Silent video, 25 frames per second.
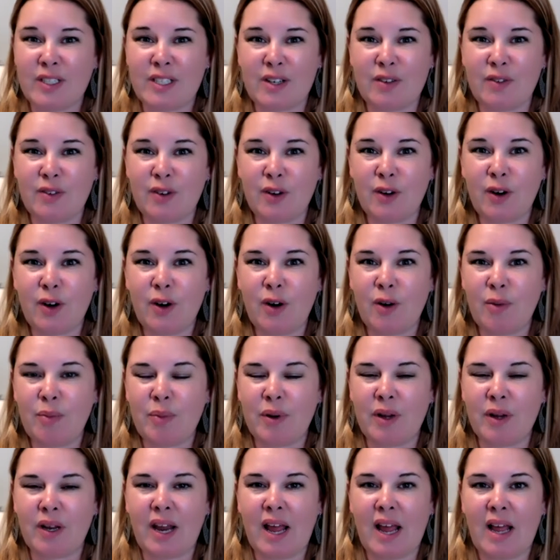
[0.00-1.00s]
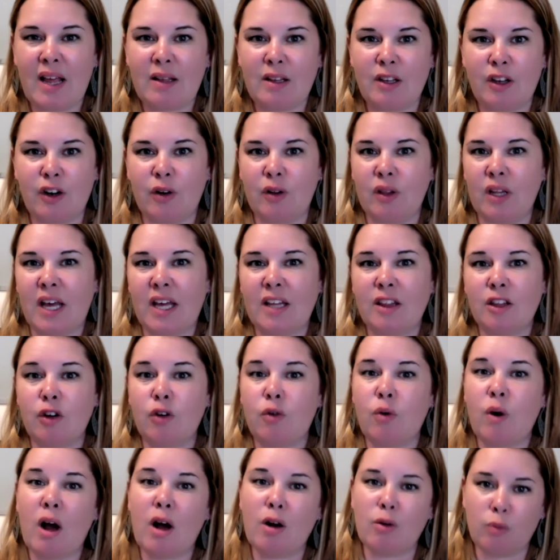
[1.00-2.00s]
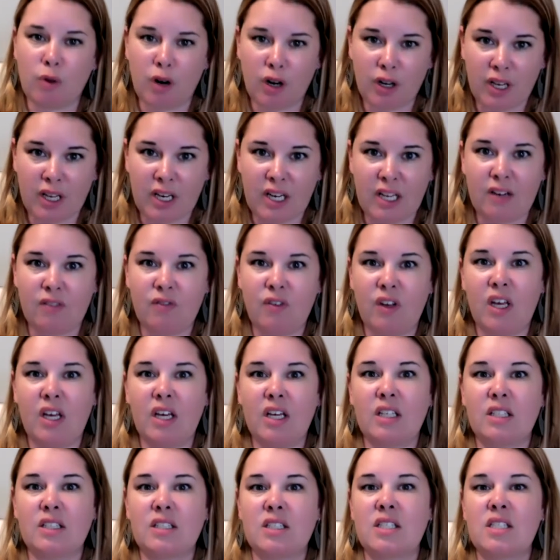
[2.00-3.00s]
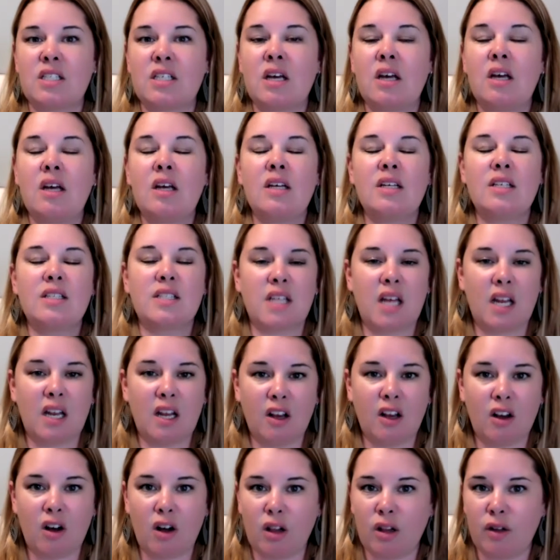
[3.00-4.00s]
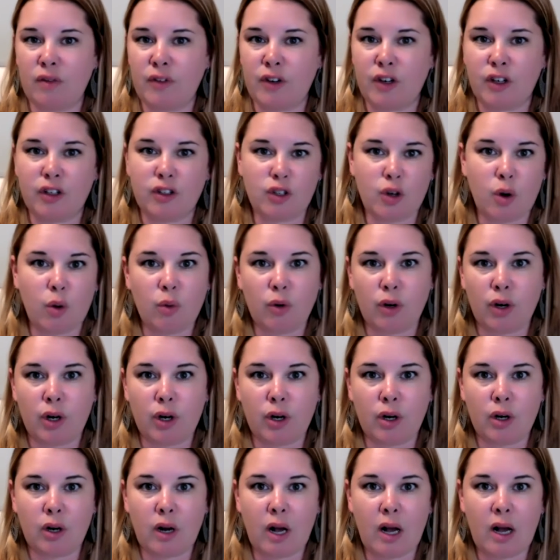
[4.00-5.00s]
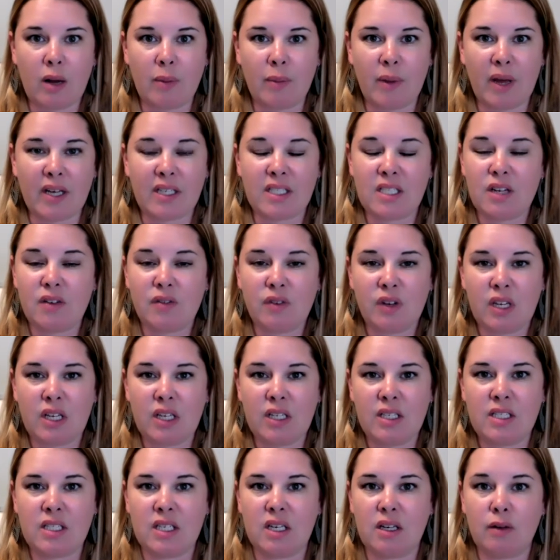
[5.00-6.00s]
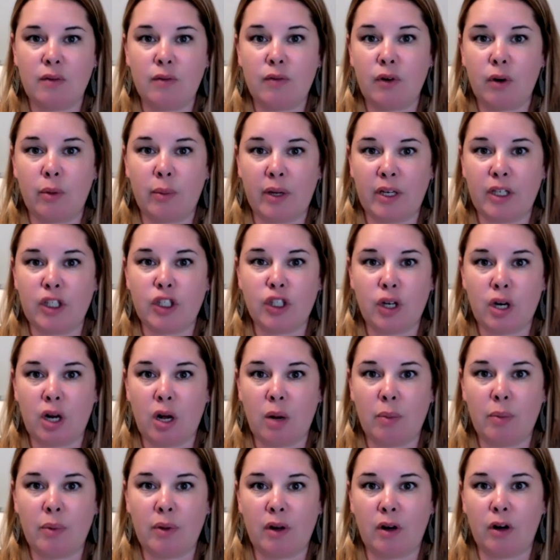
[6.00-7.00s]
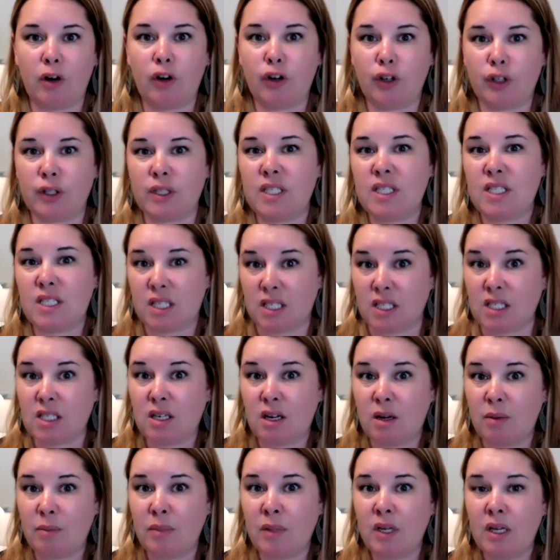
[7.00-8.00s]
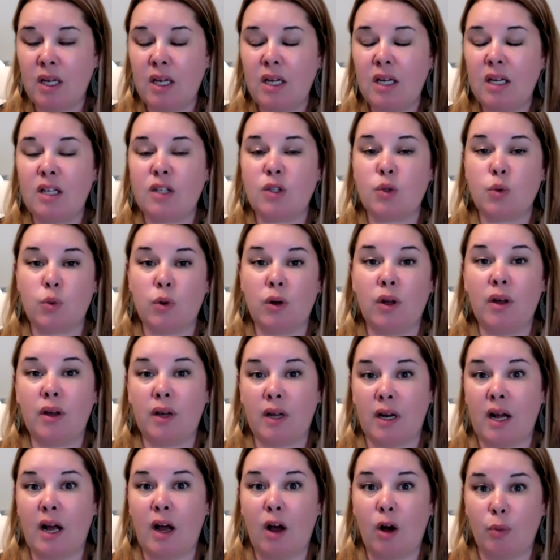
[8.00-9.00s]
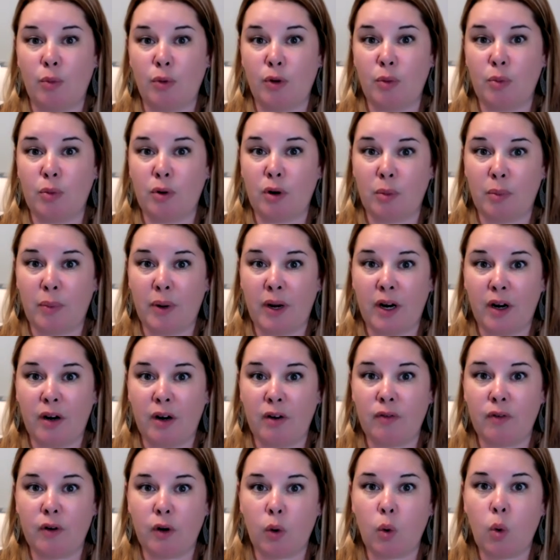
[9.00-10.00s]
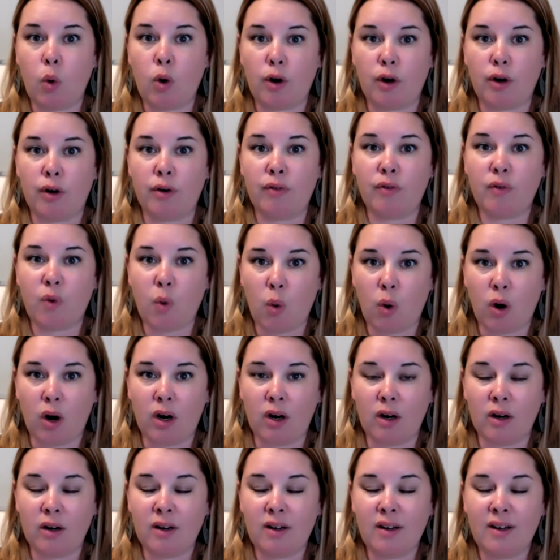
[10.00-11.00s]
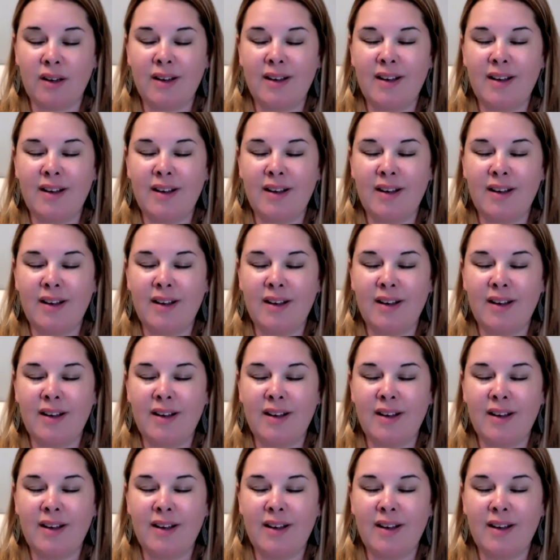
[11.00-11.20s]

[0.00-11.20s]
and difficult, but you know, laying the groundwork in advance, setting all of your donor activities and information up in a good system is really going to help you prepare for quarter four.